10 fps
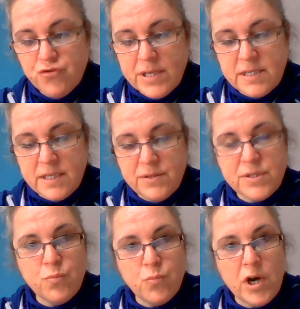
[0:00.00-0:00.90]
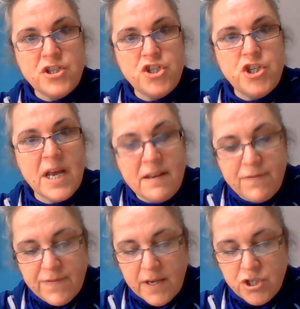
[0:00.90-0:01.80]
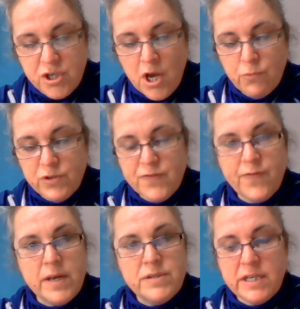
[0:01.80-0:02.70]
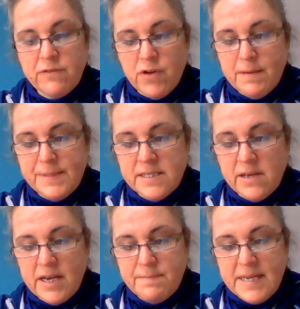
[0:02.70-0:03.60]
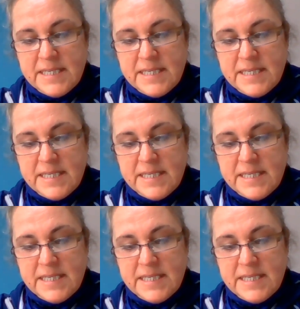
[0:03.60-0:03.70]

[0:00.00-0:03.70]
translucent white jellyfish was floating right beside me,